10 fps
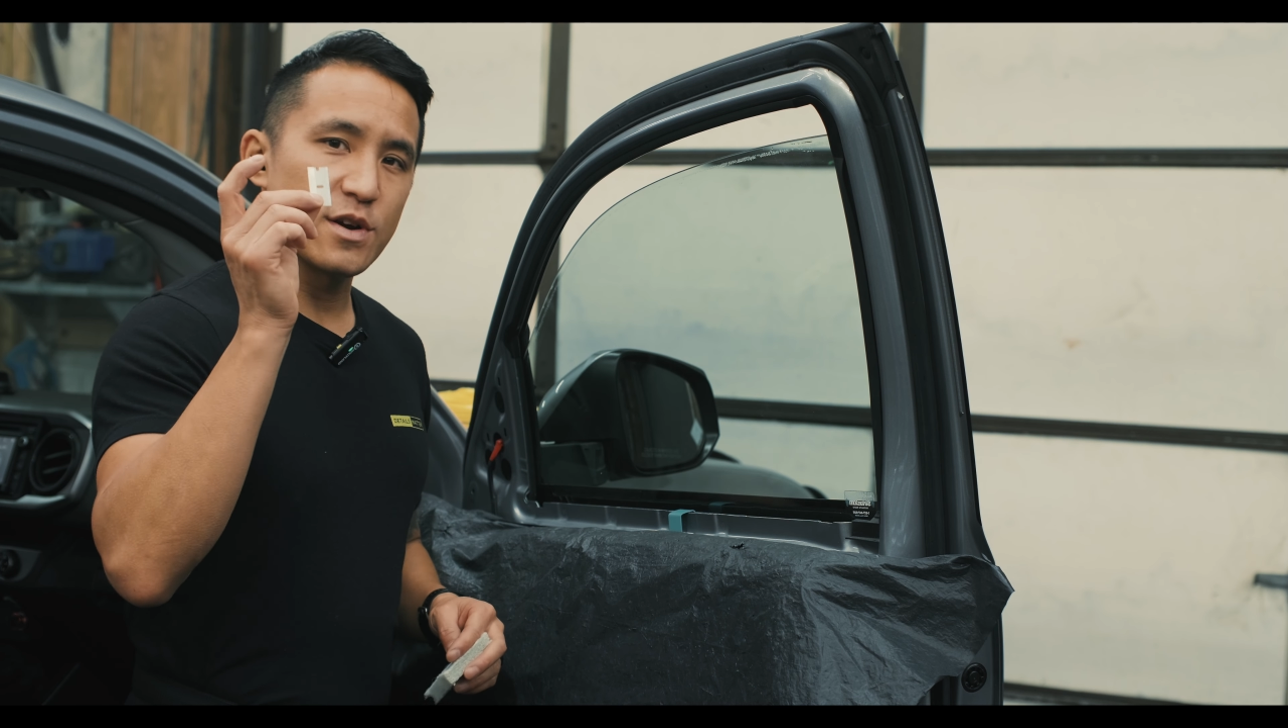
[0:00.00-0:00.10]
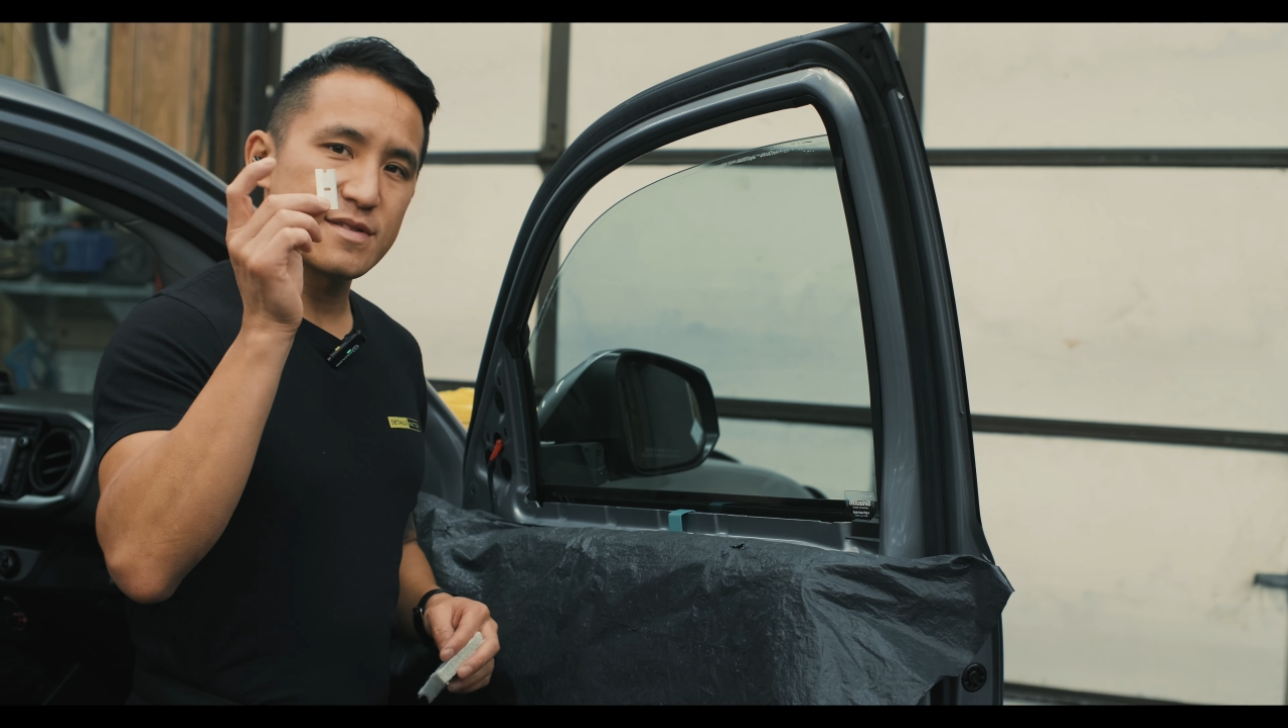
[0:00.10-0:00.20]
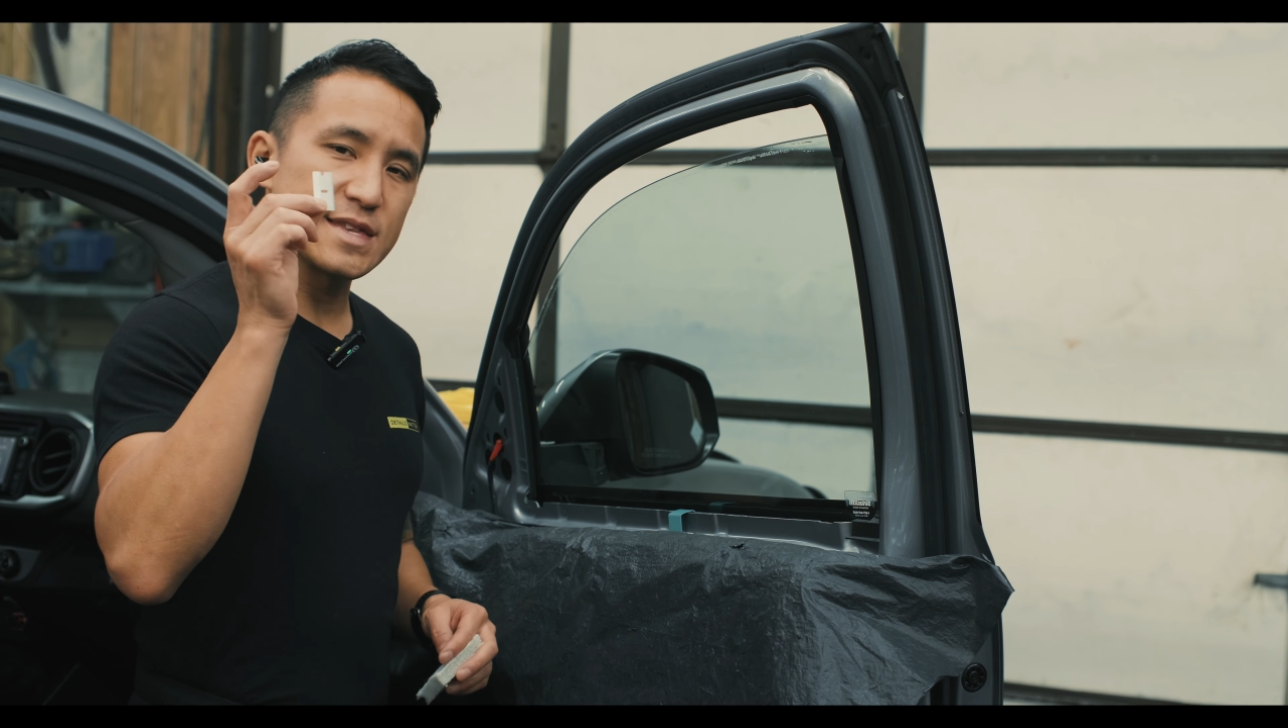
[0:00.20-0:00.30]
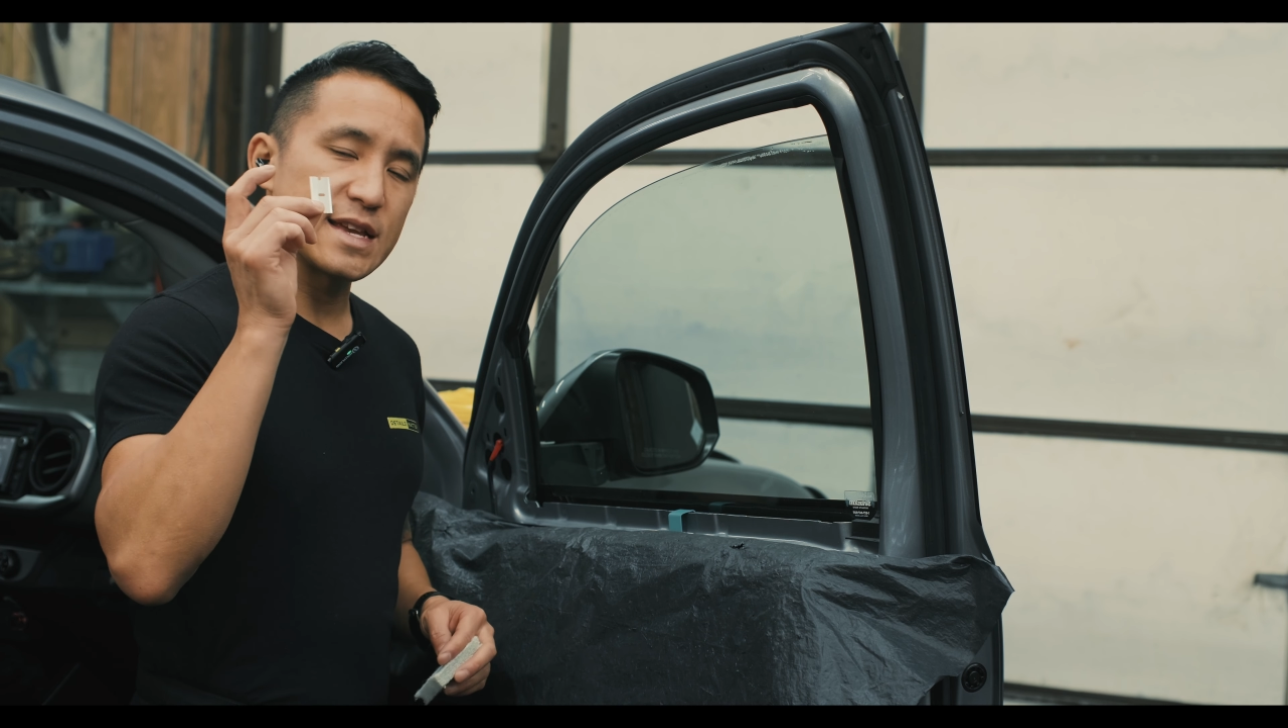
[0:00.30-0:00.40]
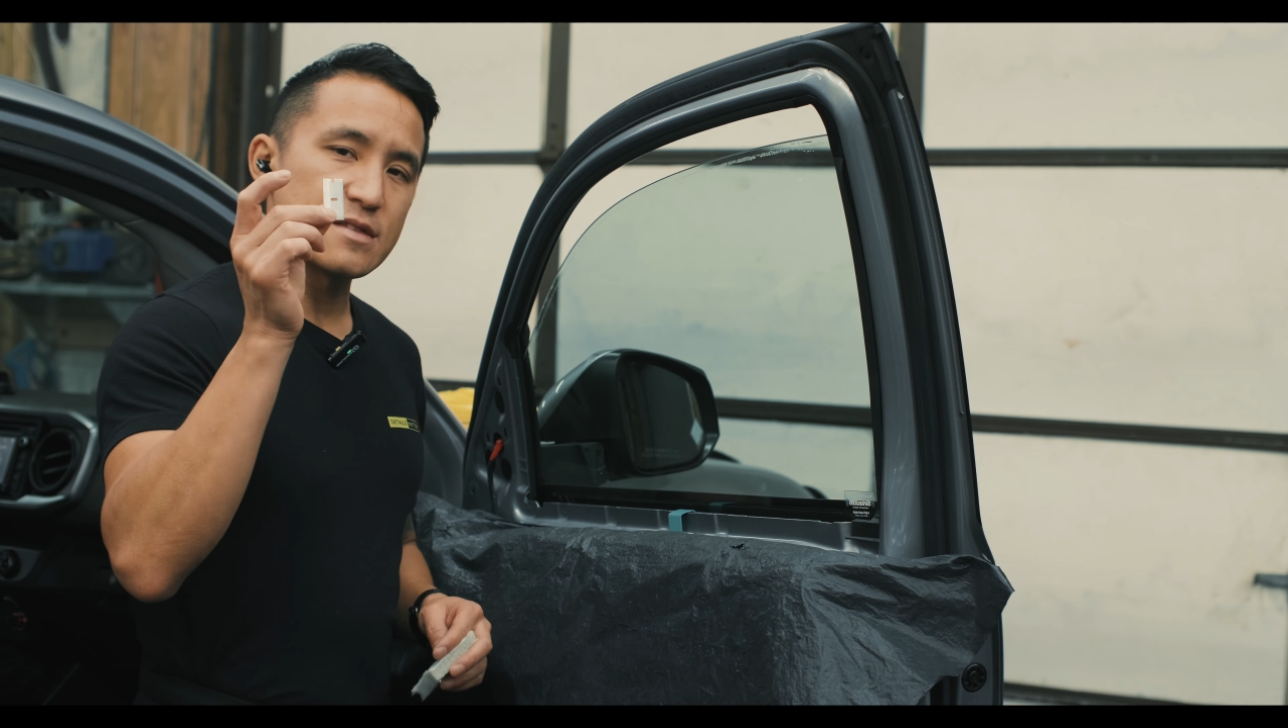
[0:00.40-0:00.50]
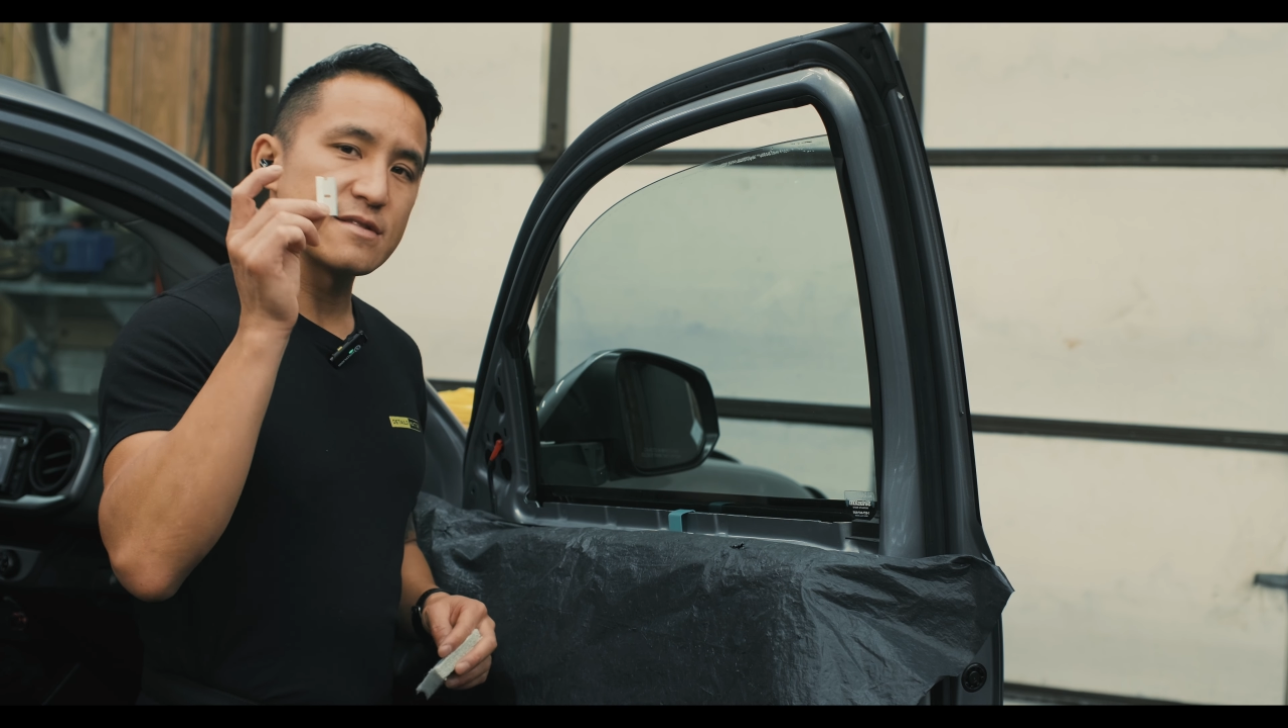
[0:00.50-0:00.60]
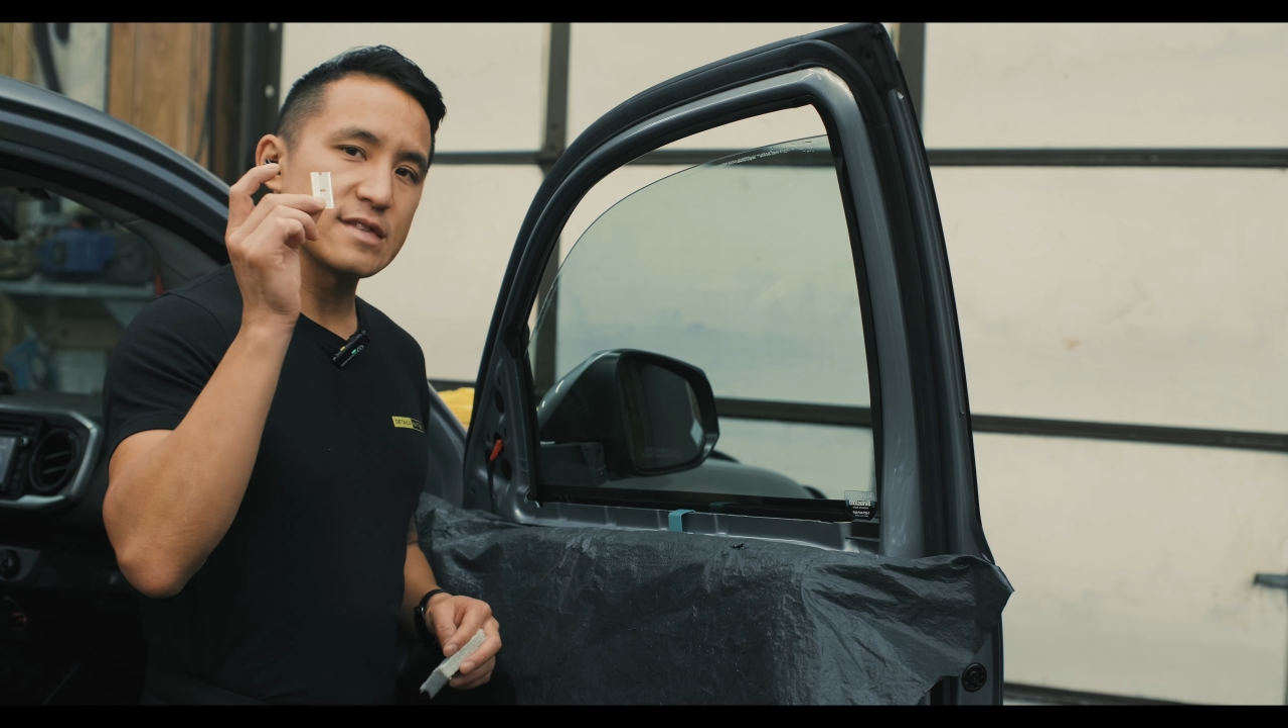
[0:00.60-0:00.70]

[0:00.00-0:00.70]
it's stainless